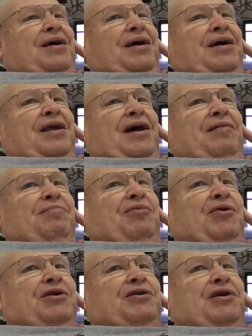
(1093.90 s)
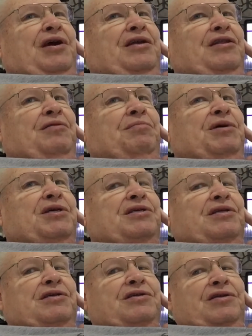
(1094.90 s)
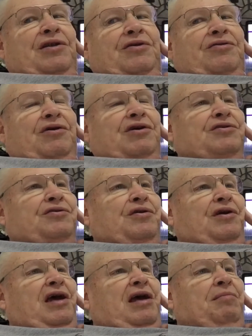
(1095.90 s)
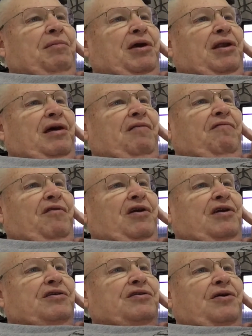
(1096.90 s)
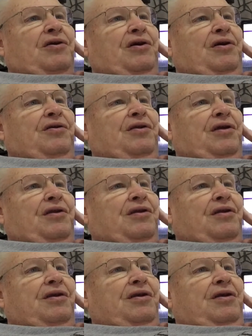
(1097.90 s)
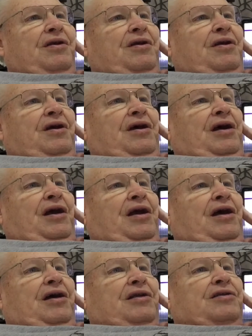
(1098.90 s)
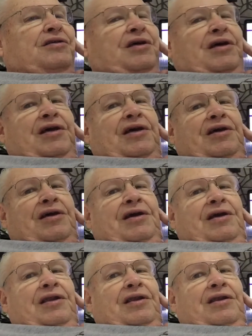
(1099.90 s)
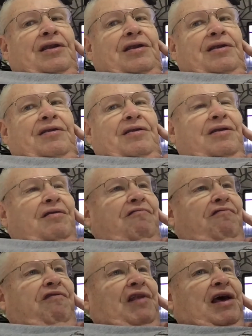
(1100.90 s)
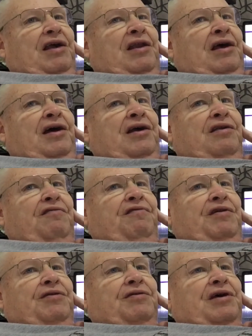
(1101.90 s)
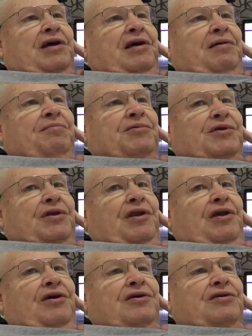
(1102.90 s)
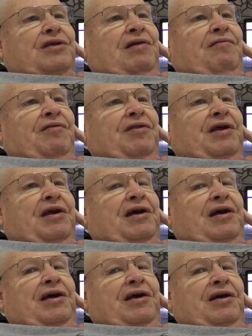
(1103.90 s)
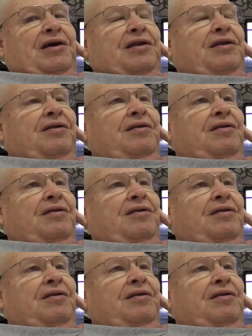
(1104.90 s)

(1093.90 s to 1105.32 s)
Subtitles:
And I appreciate the business and the trust you gave me, and I'm very sorry that I got sick and flatlined a few times and lost everything I had.